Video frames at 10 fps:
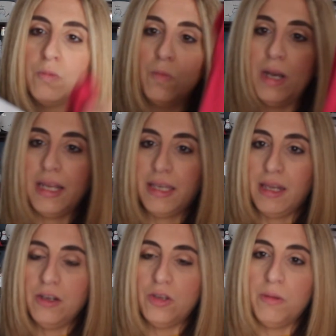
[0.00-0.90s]
but I
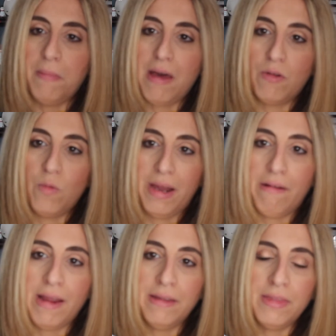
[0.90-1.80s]
get a good amount of
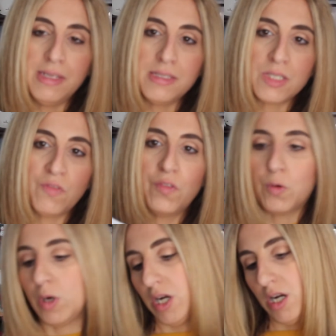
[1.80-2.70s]
wear out of this
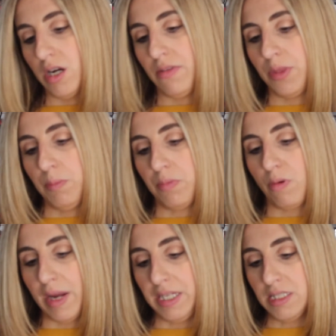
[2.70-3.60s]
for the
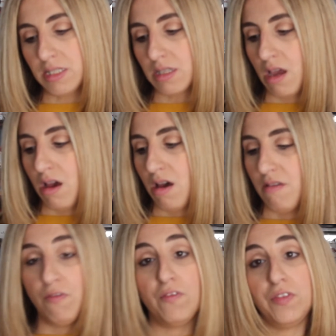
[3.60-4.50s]
price
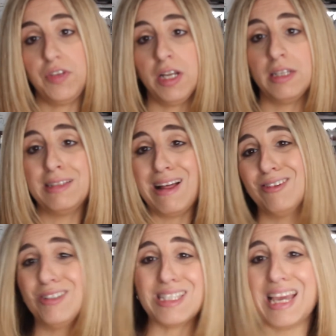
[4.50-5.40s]
of
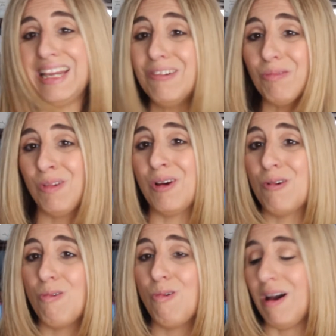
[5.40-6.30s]
$59. I don't
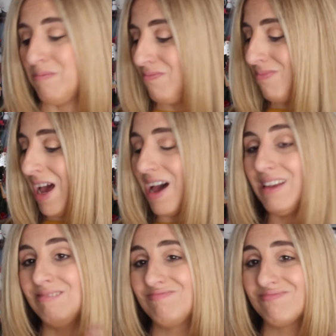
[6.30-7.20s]
know. I'm not
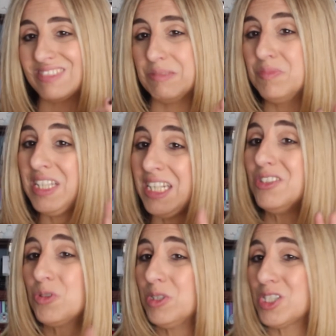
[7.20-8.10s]
I'm
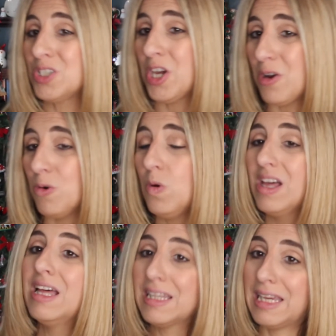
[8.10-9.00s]
leaning towards no.
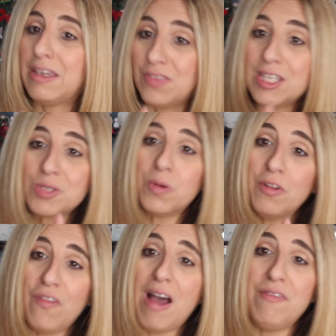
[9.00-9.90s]
Like if this were
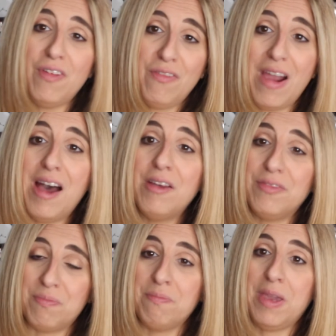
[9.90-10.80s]
a five for
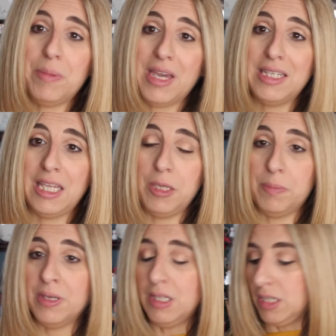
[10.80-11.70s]
five, maybe I'd
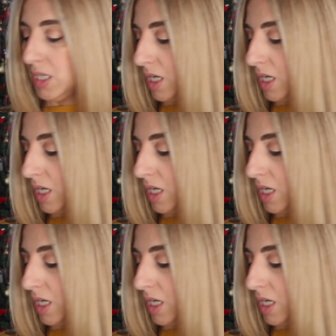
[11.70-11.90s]
keep it.